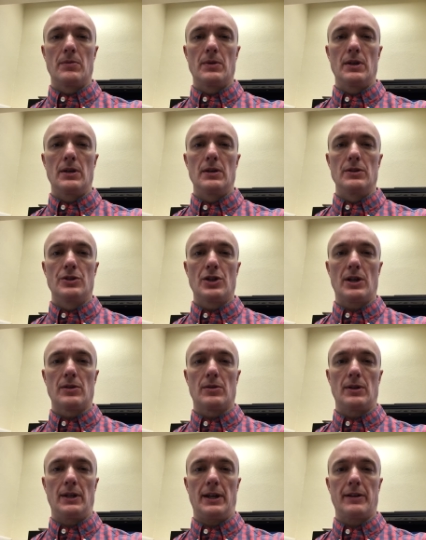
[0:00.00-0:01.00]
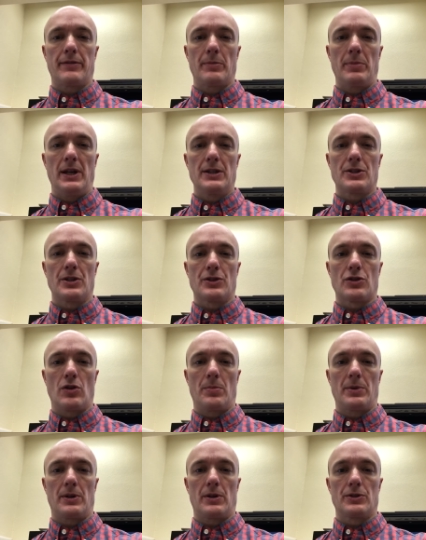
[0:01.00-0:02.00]
in general, a lot of our patients show
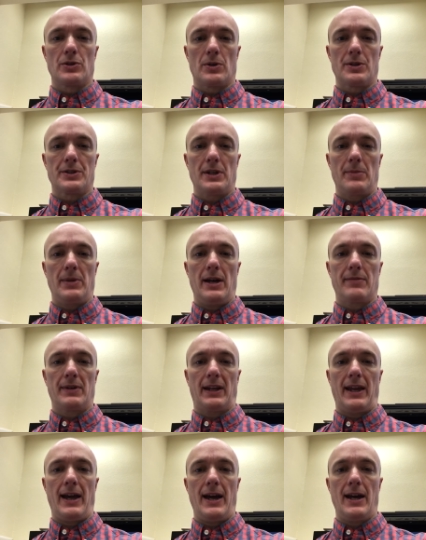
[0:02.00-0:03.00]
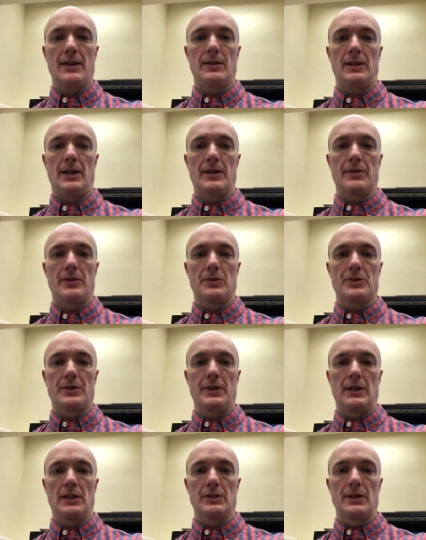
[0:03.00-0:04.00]
up on our doorstep having had a lot of those
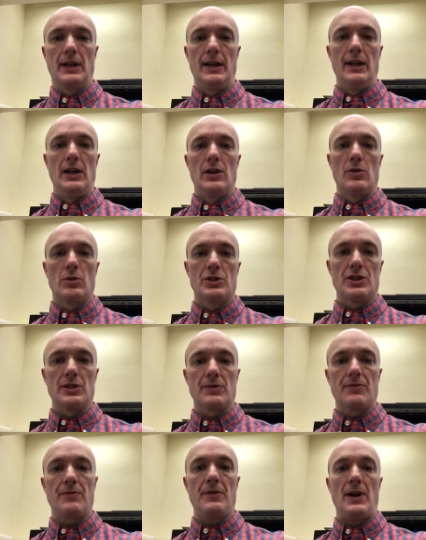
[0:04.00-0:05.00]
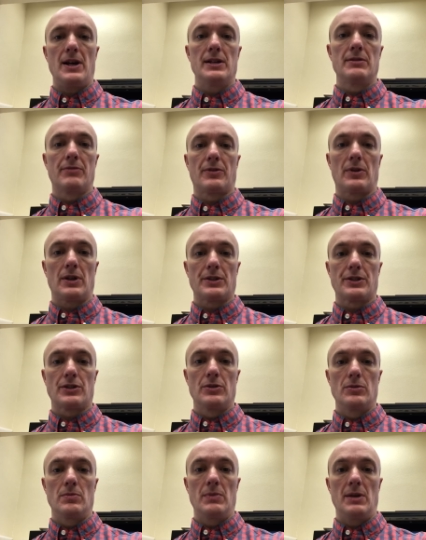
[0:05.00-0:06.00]
things, which is fine for us
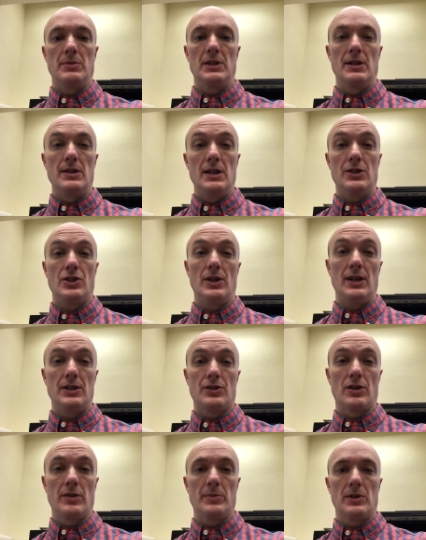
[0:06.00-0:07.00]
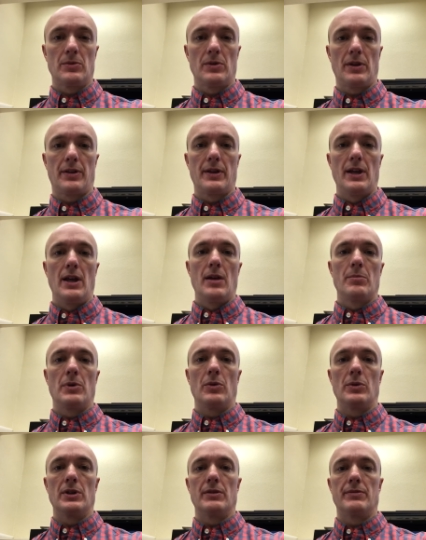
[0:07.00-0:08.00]
to maybe initiate treatment with,
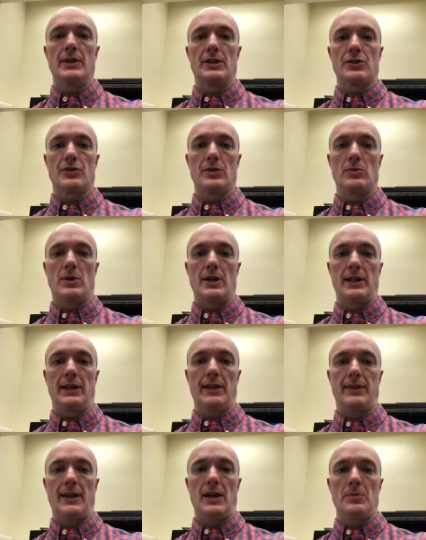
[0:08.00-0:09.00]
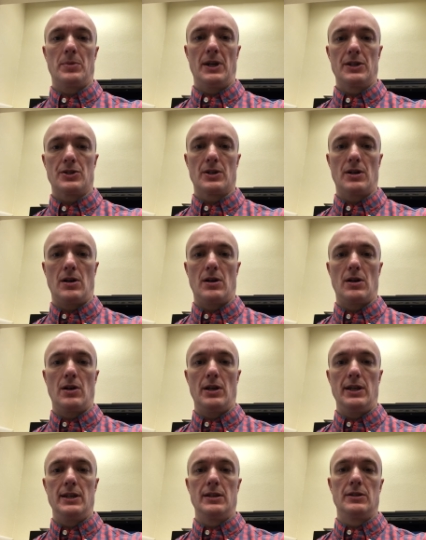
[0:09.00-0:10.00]
but we eventually want to get that patient
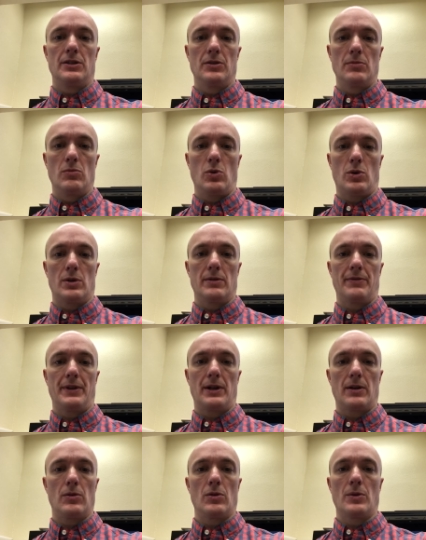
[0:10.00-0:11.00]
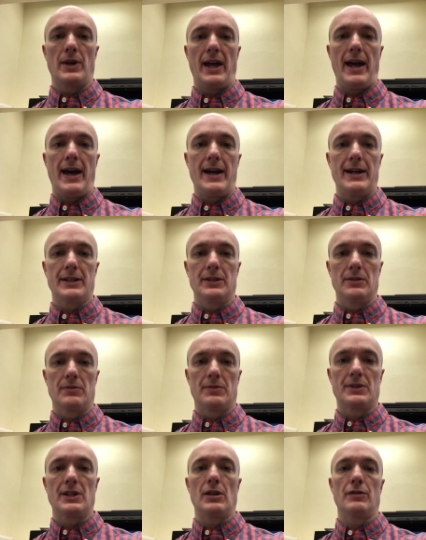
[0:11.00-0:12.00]
into more of their own active
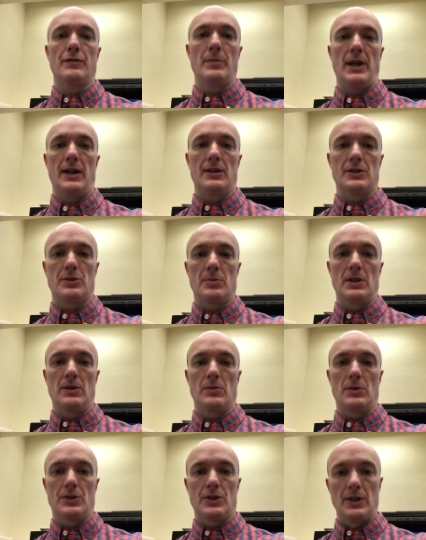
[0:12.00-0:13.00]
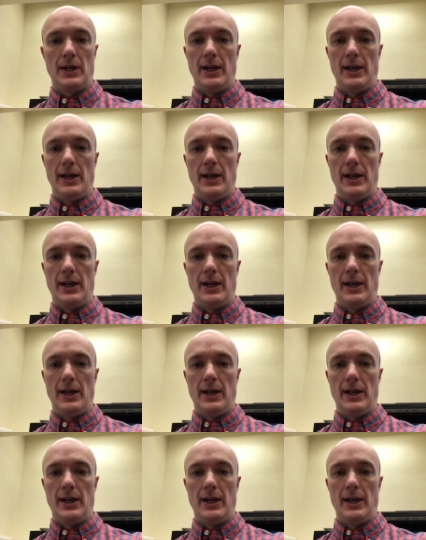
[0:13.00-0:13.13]
self-management, which